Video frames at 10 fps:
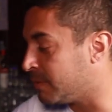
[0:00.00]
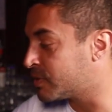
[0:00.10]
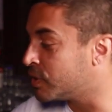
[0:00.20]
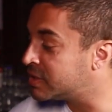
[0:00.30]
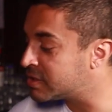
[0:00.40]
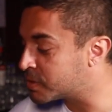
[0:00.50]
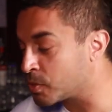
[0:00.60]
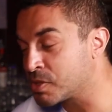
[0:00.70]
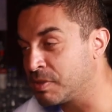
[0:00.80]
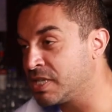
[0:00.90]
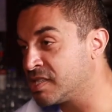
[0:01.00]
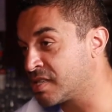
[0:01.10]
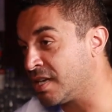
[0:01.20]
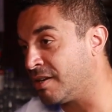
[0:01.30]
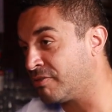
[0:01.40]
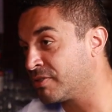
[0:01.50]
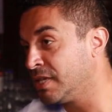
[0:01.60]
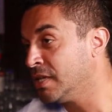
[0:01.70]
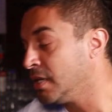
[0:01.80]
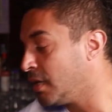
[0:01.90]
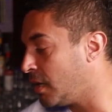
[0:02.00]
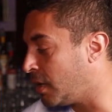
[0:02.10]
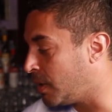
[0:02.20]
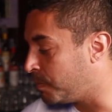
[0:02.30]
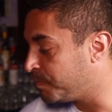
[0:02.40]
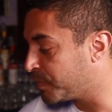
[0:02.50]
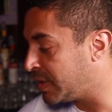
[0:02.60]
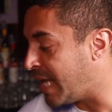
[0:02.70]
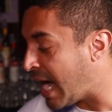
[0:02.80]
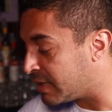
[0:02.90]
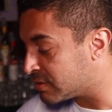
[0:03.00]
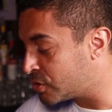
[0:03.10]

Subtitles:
So this is supposed to be good stuff. Not